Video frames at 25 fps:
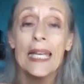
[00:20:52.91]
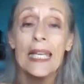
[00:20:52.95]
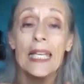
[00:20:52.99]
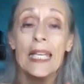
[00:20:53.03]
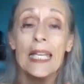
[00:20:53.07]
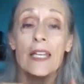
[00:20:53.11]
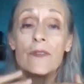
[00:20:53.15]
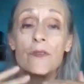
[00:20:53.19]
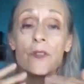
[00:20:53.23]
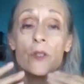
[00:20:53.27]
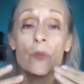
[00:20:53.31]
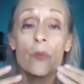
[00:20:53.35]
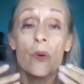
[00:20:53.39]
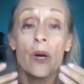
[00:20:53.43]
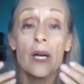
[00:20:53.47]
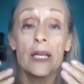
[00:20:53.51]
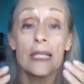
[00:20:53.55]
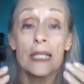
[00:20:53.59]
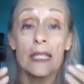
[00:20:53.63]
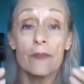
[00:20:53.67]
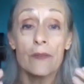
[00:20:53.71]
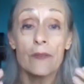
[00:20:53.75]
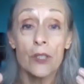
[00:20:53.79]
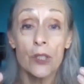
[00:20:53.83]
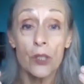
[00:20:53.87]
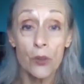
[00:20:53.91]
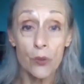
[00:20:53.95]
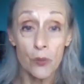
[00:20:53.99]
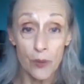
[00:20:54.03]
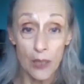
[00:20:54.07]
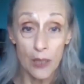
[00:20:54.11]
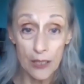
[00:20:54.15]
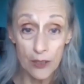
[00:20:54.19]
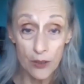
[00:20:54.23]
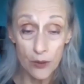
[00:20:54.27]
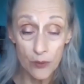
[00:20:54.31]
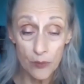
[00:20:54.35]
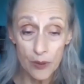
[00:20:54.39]
If you want even
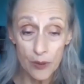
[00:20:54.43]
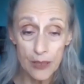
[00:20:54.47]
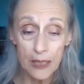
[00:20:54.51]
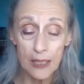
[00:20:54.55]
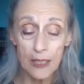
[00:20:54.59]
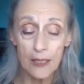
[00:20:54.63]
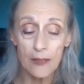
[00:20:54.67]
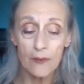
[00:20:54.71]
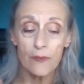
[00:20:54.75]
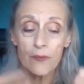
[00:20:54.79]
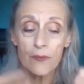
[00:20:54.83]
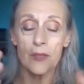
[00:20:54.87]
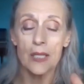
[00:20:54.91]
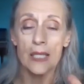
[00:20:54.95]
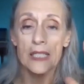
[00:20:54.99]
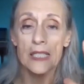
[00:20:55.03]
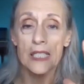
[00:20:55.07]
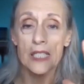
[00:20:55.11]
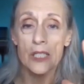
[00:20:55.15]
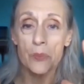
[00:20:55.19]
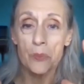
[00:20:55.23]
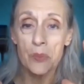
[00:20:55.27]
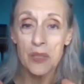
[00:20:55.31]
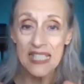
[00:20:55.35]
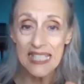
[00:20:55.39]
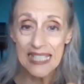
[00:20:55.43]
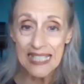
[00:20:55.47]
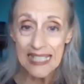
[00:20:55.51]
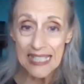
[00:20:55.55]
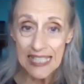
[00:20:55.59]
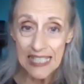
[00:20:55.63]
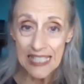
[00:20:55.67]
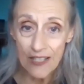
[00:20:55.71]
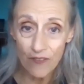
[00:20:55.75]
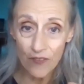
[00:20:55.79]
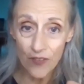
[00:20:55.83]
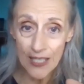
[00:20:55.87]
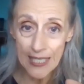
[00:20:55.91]
greater relief,
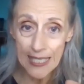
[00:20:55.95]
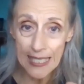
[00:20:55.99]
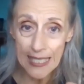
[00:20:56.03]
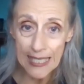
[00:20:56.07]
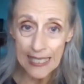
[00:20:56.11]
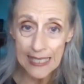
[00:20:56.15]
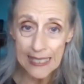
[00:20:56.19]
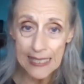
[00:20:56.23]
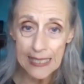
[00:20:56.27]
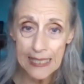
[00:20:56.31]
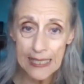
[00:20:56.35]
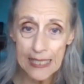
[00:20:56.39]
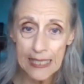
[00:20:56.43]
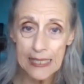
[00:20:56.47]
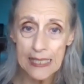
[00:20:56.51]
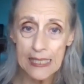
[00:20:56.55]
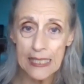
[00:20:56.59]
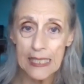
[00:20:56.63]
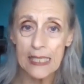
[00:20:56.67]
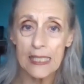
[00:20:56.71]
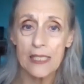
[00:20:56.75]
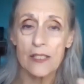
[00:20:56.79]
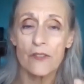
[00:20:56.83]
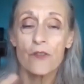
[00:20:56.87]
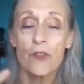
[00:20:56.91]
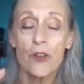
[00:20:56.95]
specific incidences.